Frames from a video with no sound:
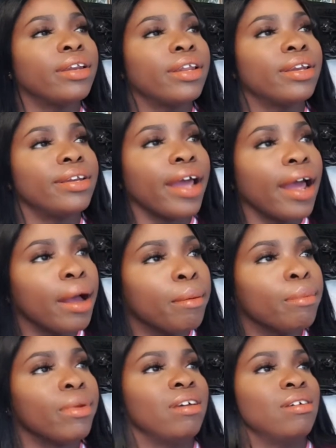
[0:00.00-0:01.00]
The
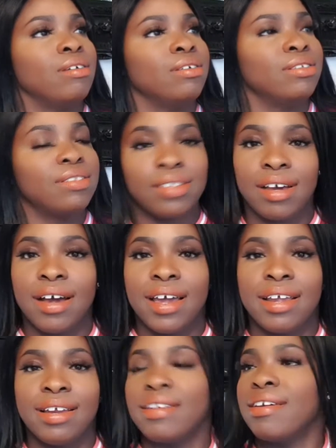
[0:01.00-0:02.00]
damn
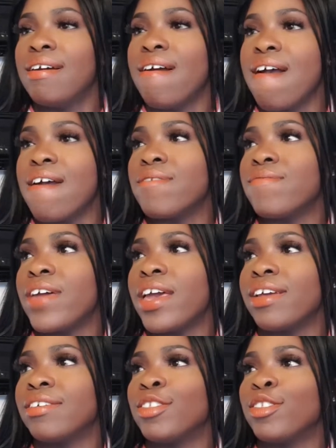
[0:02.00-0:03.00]
side
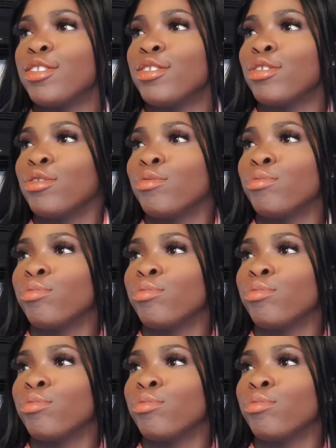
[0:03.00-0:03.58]
effects.